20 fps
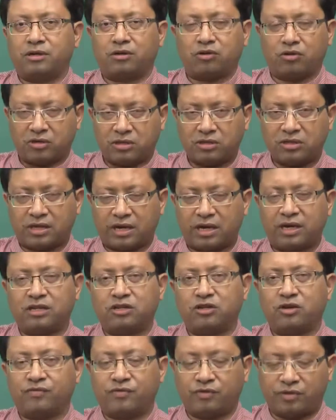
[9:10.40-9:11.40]
cause, and
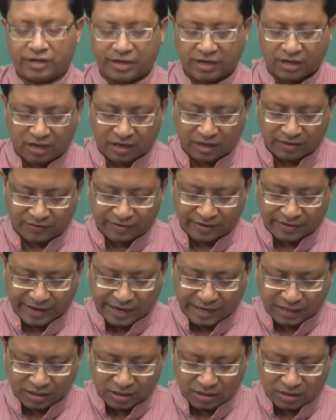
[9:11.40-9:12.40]
you have to take corrective
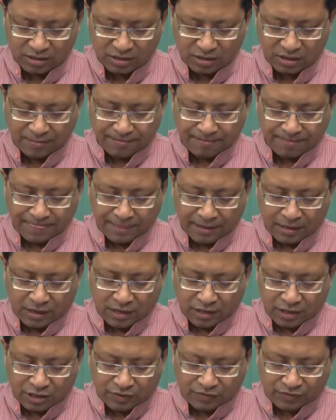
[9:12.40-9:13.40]
actions.
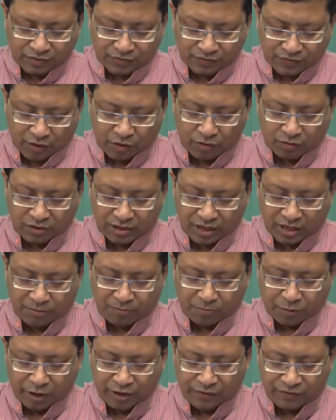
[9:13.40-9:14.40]
So, it was found that
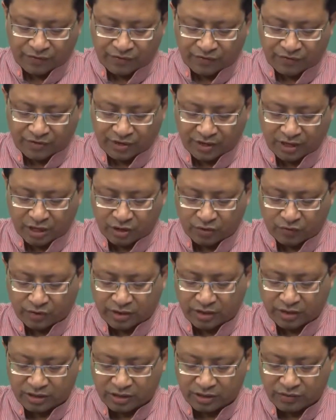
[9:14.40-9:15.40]
0.15 and
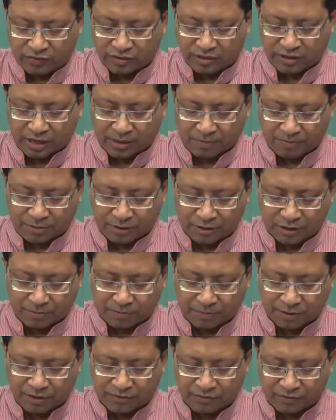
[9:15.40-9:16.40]
23 were samples
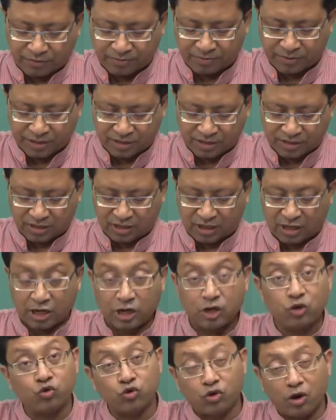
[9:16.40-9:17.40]
obtained from testing a
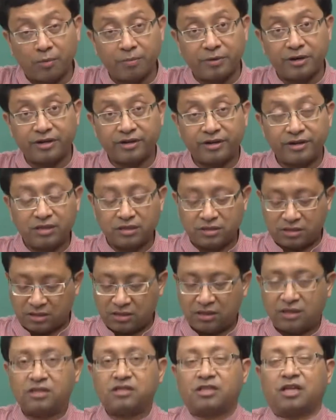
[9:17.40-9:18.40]
new raw materials.
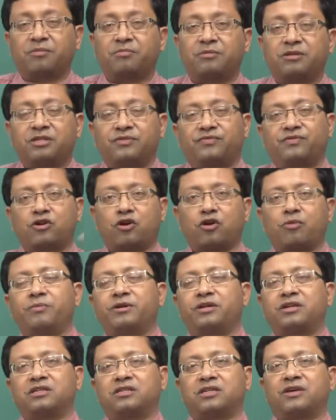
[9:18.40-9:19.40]
That means, if the raw
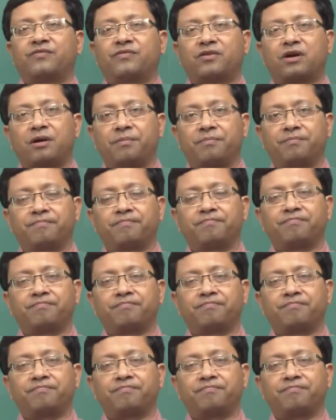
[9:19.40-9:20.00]
materials have come,